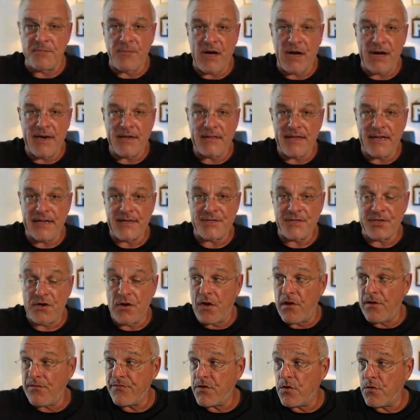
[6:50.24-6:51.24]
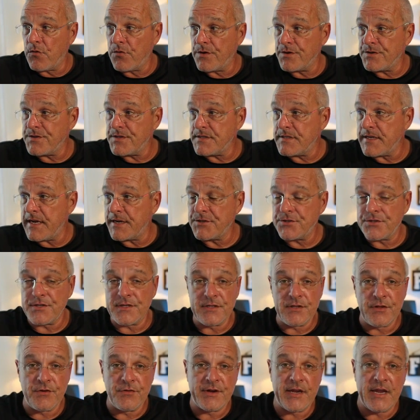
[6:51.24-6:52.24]
Pine Lakes Golf Course is
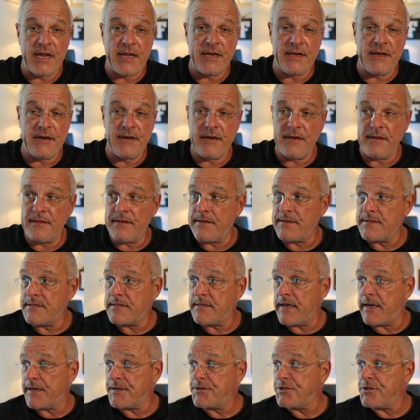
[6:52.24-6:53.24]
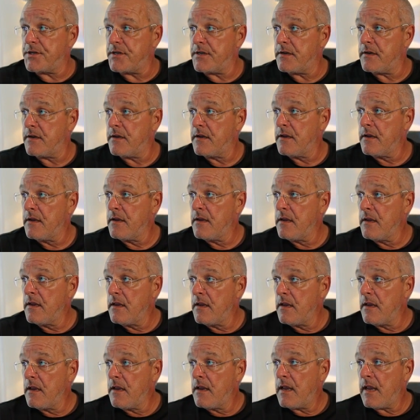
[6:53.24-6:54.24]
actually located in this section.
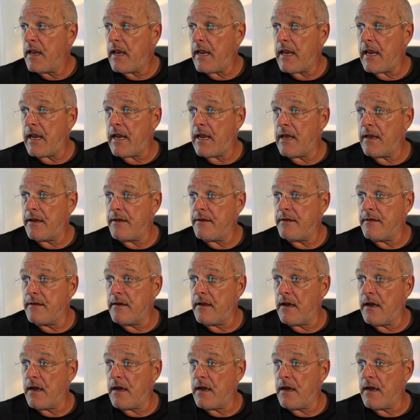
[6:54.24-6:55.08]
And